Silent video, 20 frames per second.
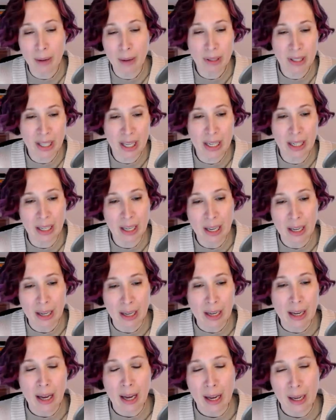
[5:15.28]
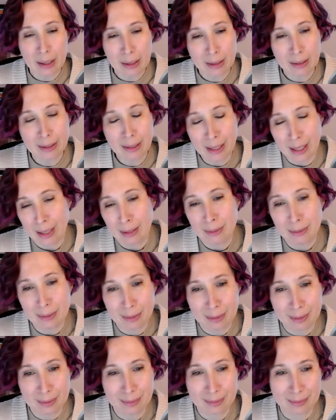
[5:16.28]
was like, we've had that forever.
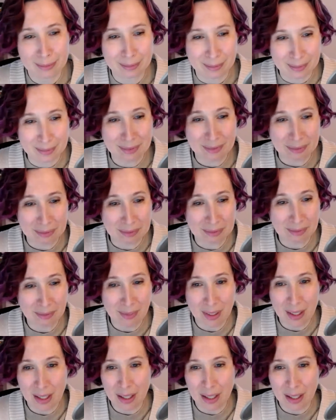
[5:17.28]
Like, yeah.